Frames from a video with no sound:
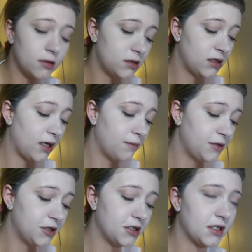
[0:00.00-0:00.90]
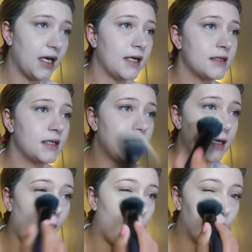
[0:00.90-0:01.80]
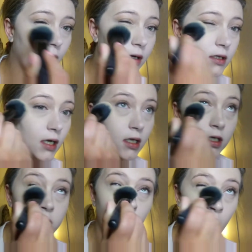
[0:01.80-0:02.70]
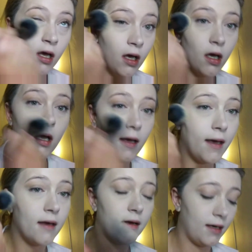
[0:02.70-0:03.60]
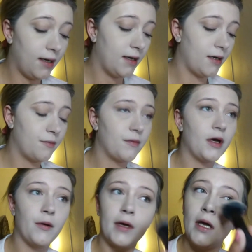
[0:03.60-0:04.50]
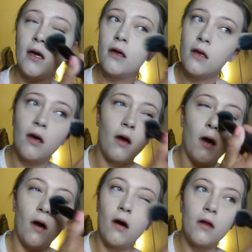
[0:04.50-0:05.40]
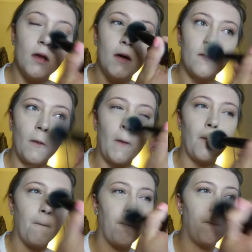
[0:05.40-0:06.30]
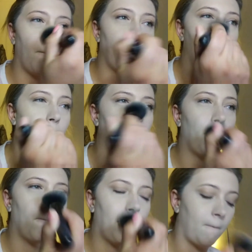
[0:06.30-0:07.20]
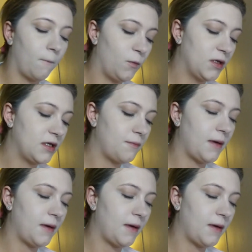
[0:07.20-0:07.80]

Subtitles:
Some you just gotta set down quicker than others. And I am going in all over with the